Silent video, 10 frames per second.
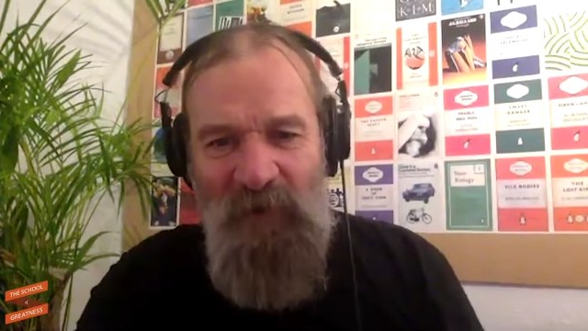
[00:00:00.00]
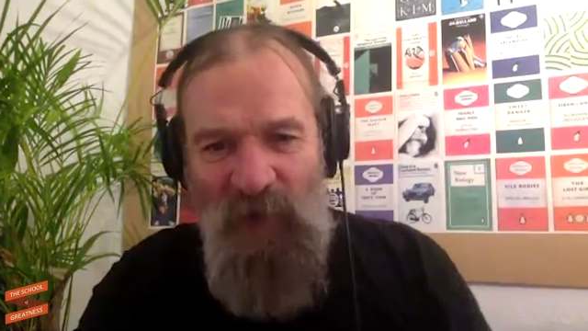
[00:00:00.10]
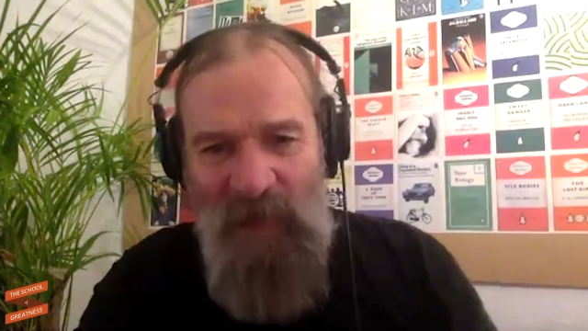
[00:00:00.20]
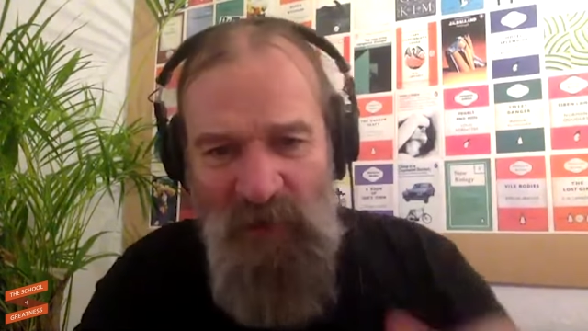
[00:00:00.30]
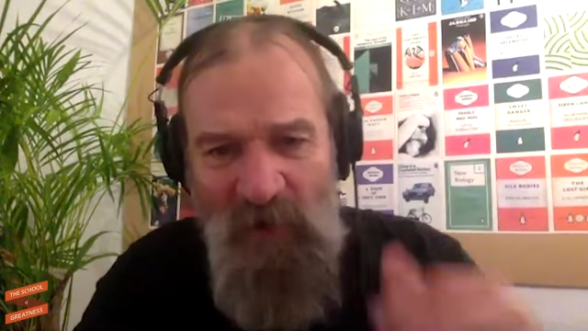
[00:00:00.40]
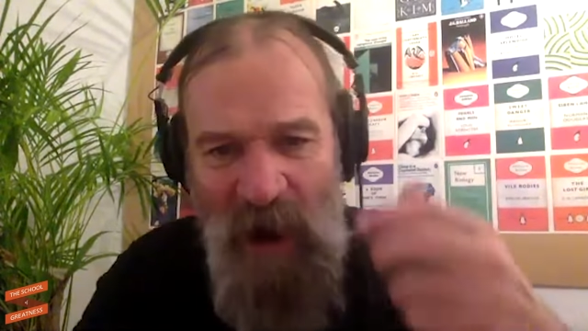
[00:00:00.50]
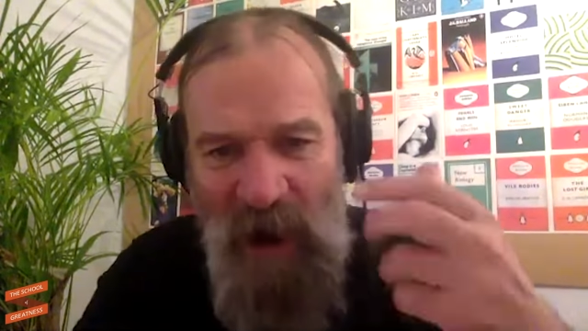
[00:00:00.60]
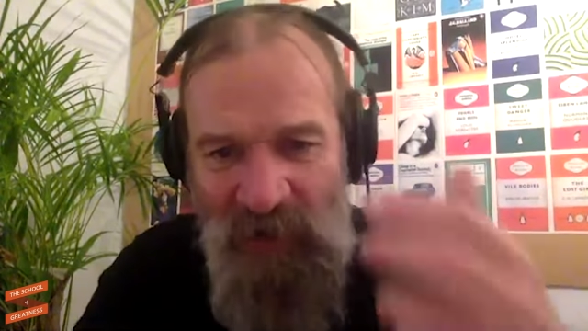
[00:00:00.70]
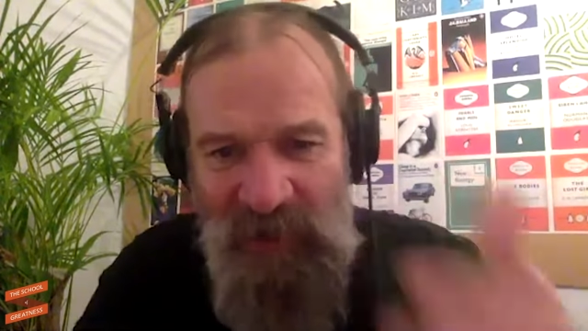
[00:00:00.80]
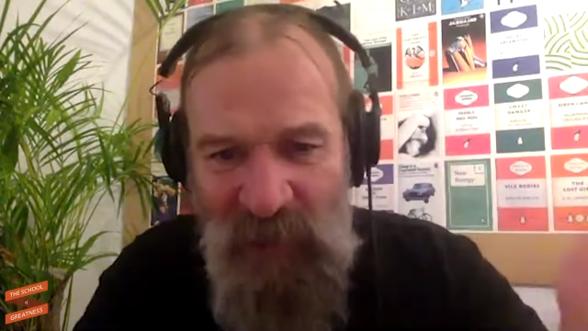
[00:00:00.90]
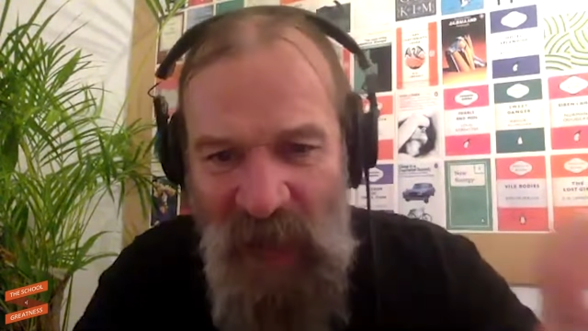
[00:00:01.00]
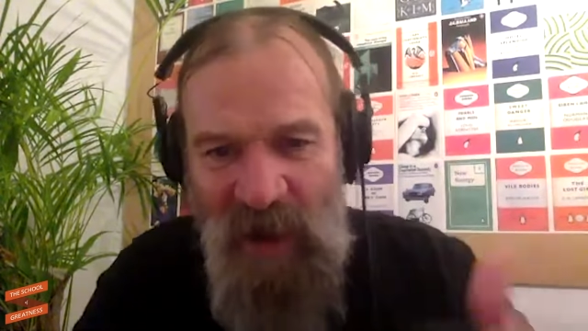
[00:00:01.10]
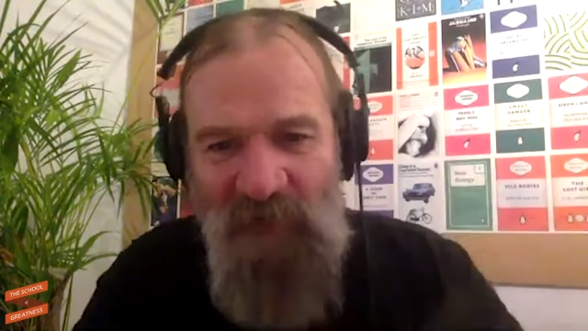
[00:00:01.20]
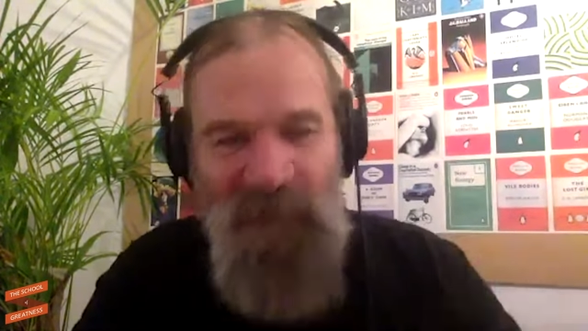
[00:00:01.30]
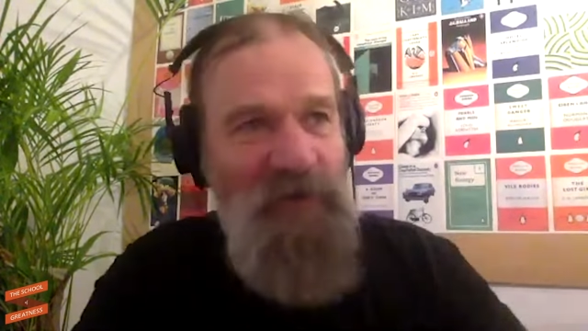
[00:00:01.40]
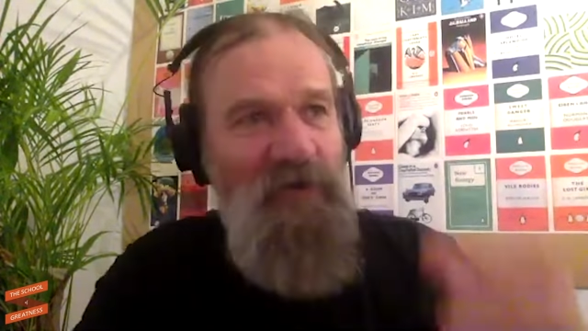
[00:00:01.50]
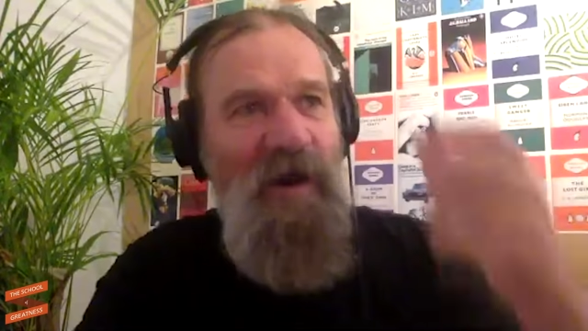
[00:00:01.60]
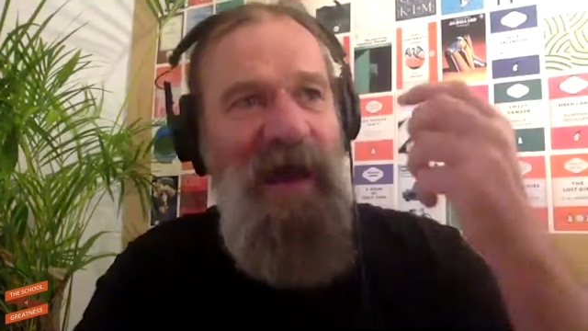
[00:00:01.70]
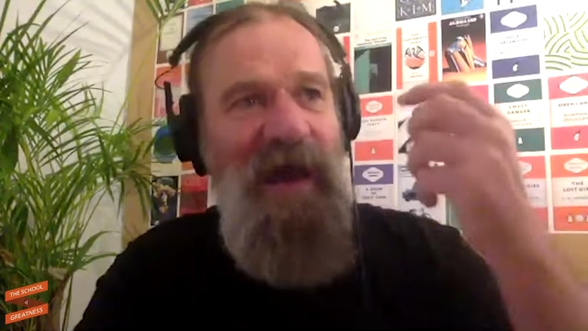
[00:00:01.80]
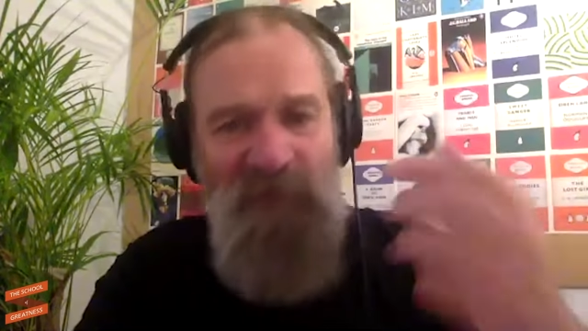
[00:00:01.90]
When you are in love, you
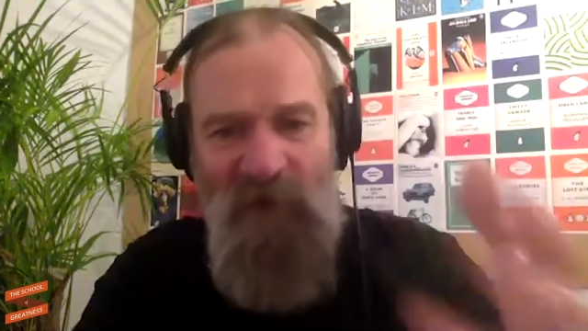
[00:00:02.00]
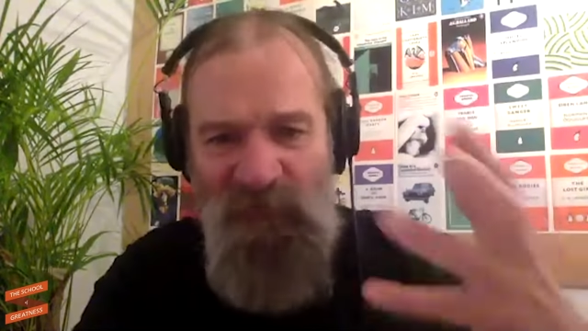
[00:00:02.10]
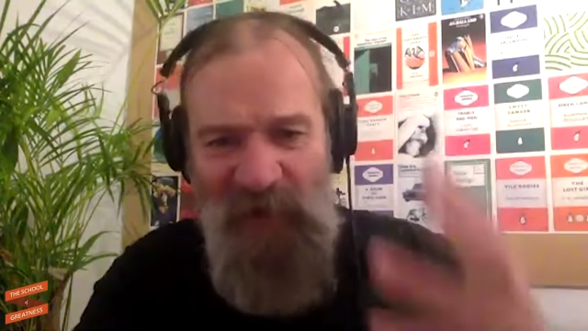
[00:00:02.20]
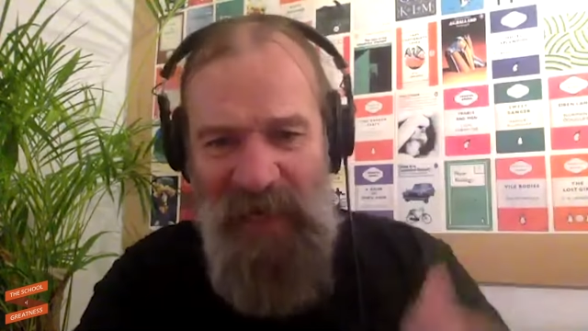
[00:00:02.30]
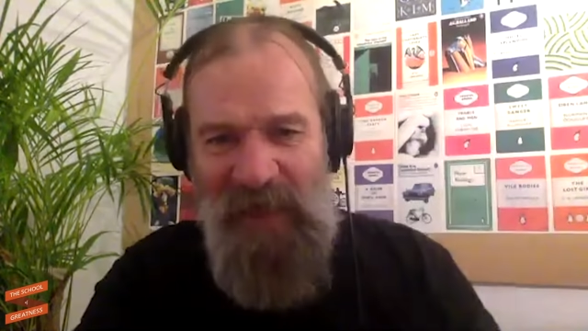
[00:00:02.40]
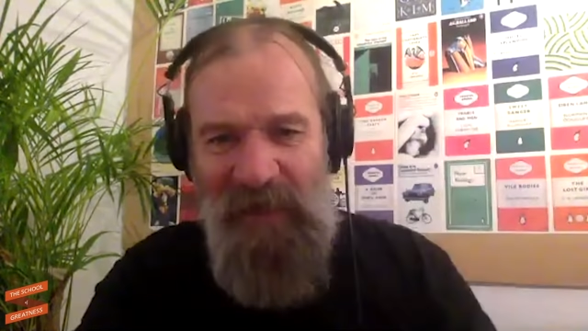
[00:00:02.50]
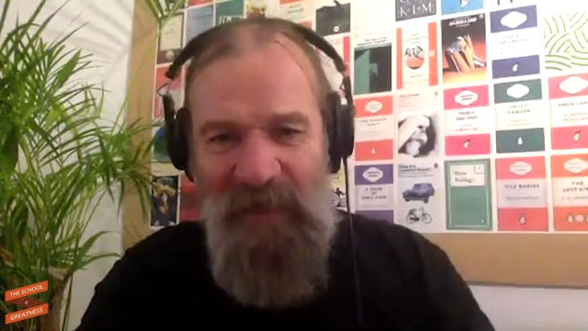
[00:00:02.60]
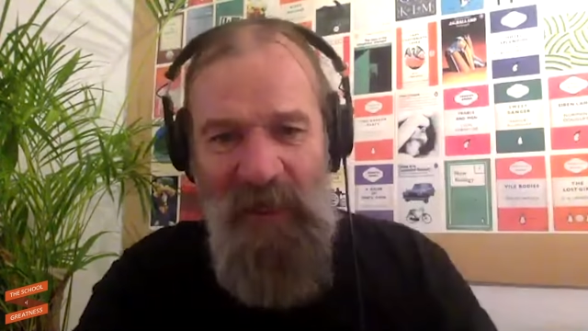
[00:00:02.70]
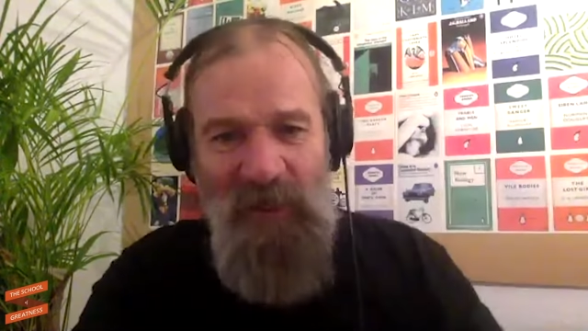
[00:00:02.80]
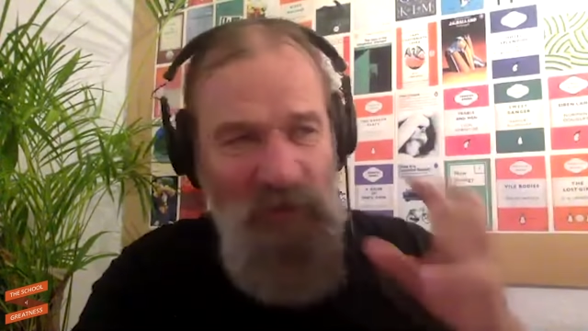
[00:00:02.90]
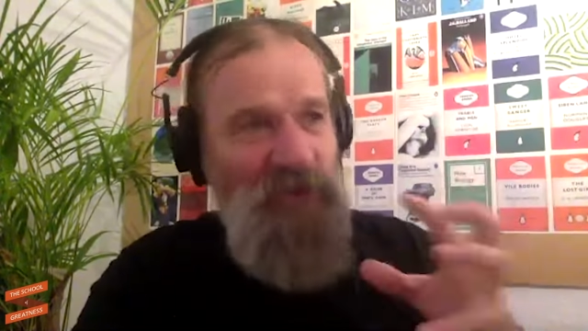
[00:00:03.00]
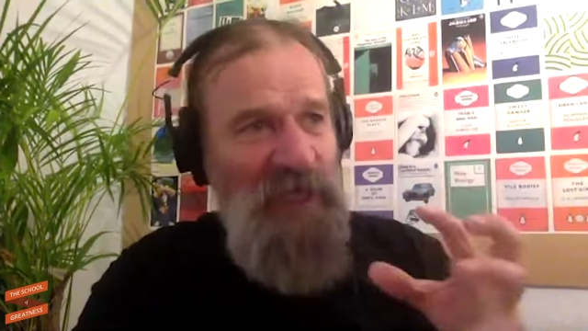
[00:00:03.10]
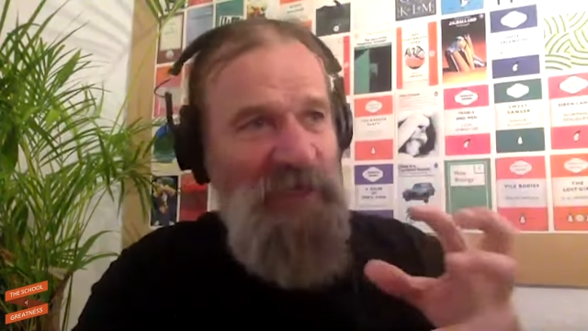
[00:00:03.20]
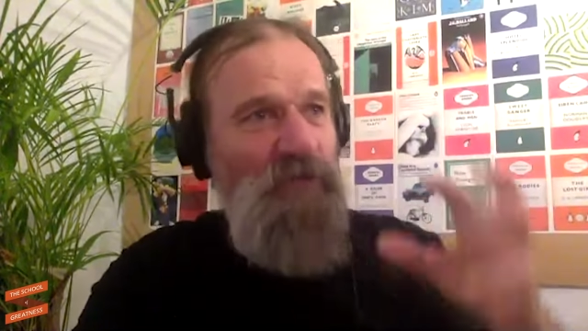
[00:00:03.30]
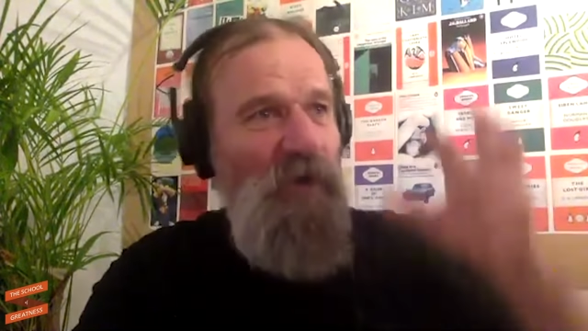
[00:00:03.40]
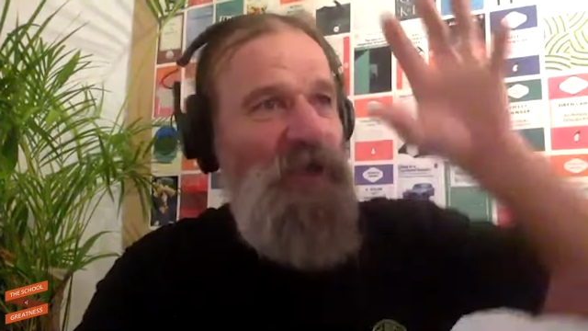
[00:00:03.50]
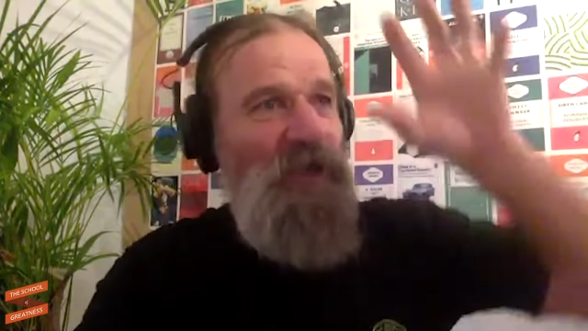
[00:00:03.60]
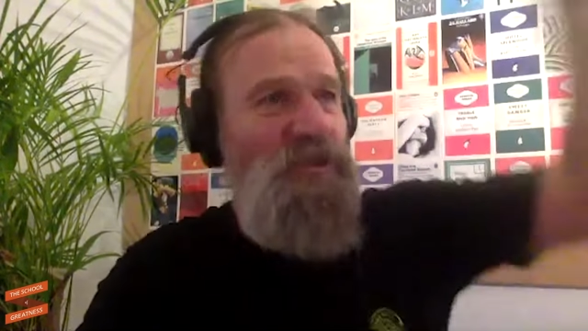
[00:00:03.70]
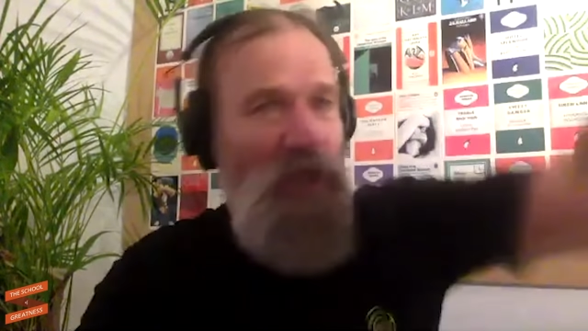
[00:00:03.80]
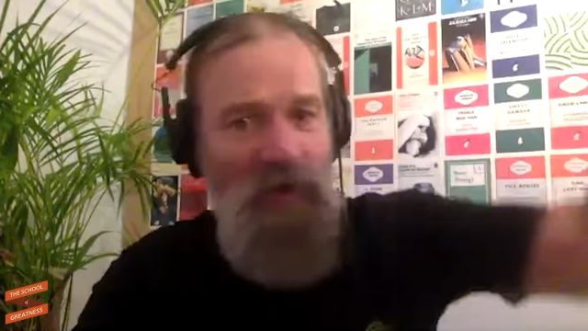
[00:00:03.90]
have no fear. You just want to
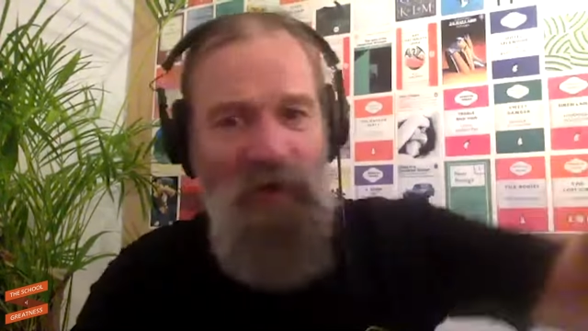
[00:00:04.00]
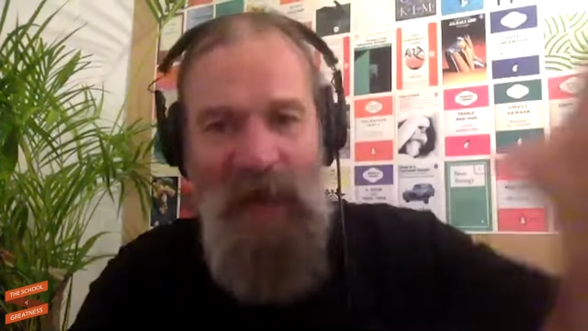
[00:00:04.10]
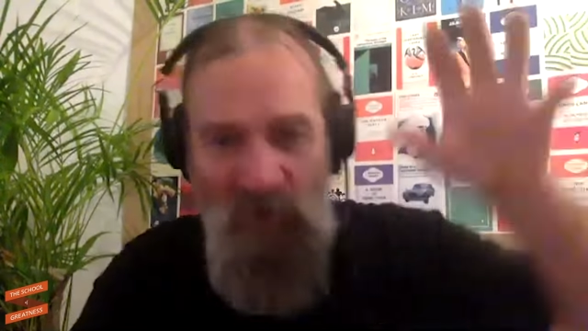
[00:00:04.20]
do